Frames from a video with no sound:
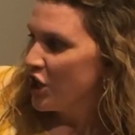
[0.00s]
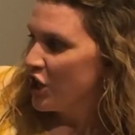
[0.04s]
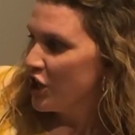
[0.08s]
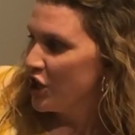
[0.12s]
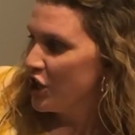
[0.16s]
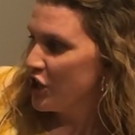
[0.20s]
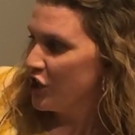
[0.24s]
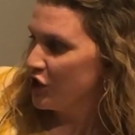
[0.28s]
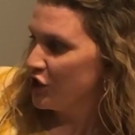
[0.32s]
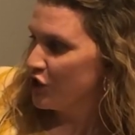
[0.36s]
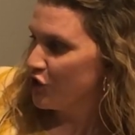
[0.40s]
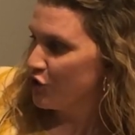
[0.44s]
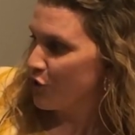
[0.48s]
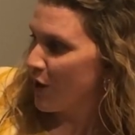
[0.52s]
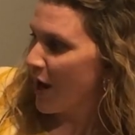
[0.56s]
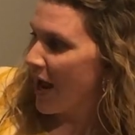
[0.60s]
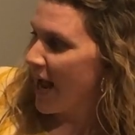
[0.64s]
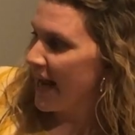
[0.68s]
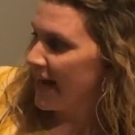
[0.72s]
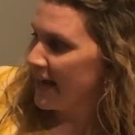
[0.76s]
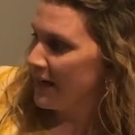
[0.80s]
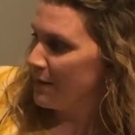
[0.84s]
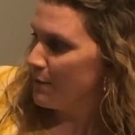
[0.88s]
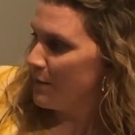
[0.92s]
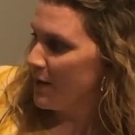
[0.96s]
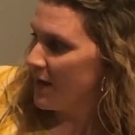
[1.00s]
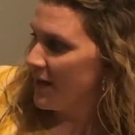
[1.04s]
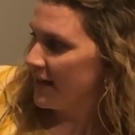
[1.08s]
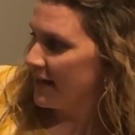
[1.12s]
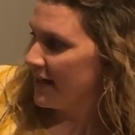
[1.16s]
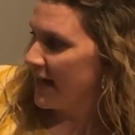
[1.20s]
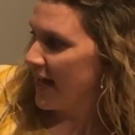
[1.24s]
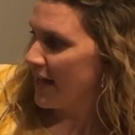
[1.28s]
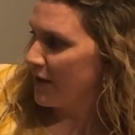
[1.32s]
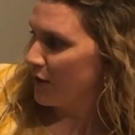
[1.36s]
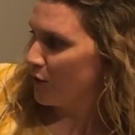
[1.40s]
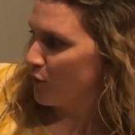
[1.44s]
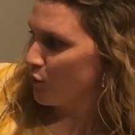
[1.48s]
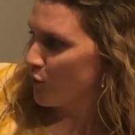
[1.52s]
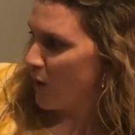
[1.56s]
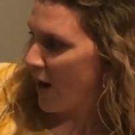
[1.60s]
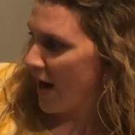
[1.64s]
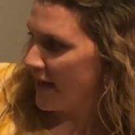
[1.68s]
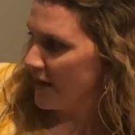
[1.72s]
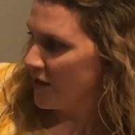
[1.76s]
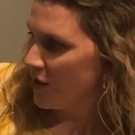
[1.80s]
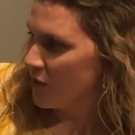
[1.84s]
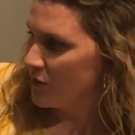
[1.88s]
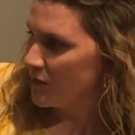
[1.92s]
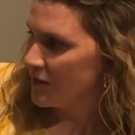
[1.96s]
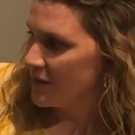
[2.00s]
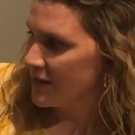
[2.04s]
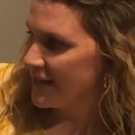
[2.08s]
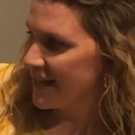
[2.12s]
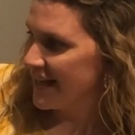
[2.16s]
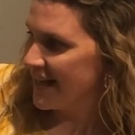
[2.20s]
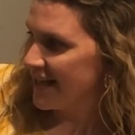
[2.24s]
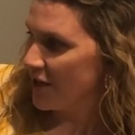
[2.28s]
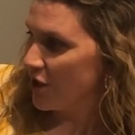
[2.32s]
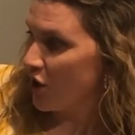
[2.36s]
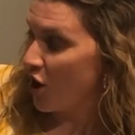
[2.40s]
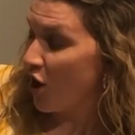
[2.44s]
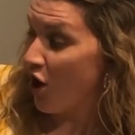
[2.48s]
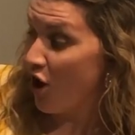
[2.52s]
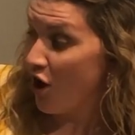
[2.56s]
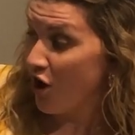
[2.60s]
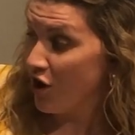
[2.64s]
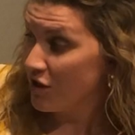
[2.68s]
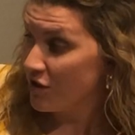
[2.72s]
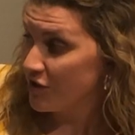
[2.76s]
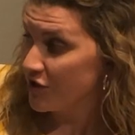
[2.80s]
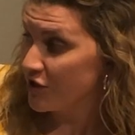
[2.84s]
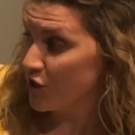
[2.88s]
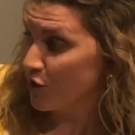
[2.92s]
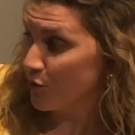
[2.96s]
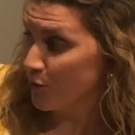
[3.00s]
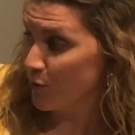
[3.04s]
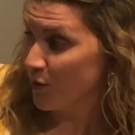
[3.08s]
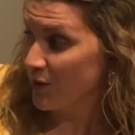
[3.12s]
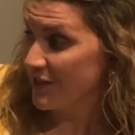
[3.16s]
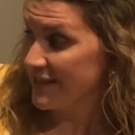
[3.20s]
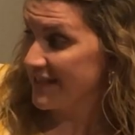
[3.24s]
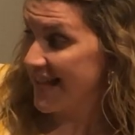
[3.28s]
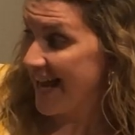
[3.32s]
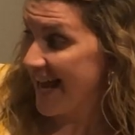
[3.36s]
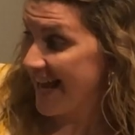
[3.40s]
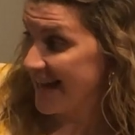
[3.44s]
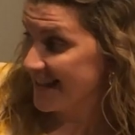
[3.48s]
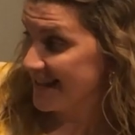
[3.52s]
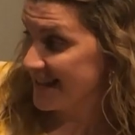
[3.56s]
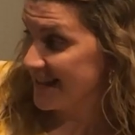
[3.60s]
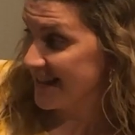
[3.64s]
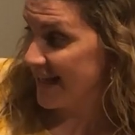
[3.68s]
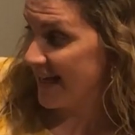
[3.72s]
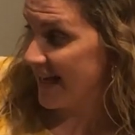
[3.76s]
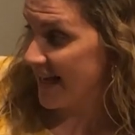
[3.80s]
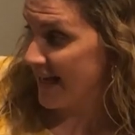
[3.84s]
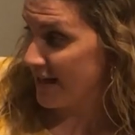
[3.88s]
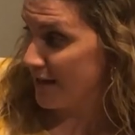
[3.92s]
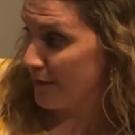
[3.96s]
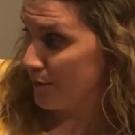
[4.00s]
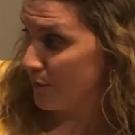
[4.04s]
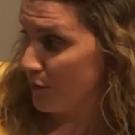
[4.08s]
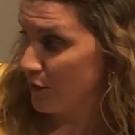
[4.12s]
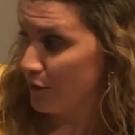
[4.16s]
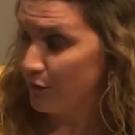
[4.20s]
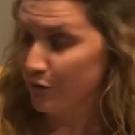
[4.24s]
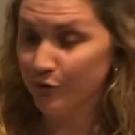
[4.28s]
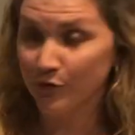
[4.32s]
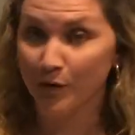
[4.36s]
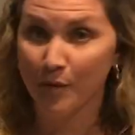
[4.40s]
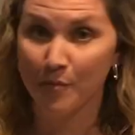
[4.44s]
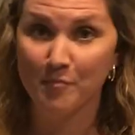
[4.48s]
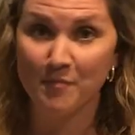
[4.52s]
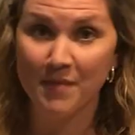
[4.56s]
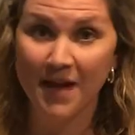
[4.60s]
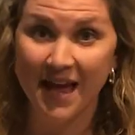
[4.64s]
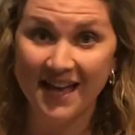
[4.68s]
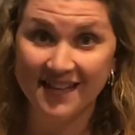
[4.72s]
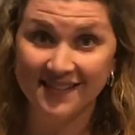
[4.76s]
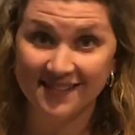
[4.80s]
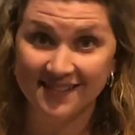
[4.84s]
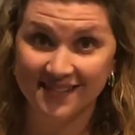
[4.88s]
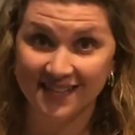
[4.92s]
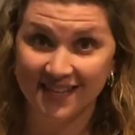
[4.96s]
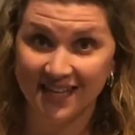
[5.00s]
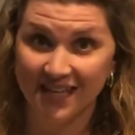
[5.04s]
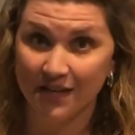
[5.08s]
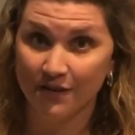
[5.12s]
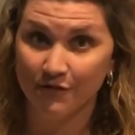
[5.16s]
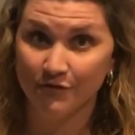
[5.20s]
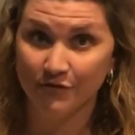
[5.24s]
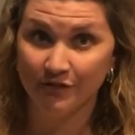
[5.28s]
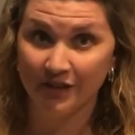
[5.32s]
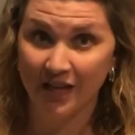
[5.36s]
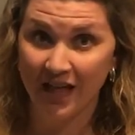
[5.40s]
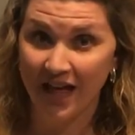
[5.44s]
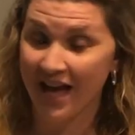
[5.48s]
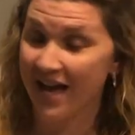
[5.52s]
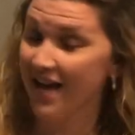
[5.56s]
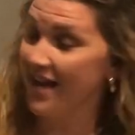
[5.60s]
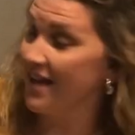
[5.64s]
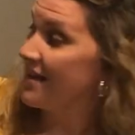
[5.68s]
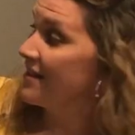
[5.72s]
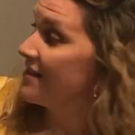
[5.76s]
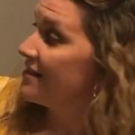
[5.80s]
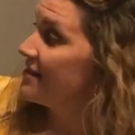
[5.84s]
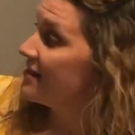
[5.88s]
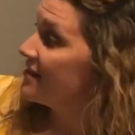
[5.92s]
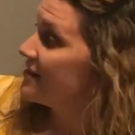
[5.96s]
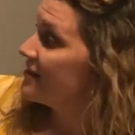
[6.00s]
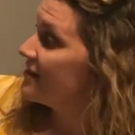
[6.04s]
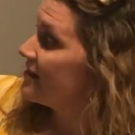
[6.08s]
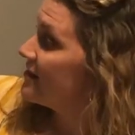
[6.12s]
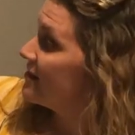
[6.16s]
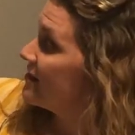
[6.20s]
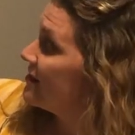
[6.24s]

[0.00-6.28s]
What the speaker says: The dried mud on a rhino's skin also protects the animal from pesky flies.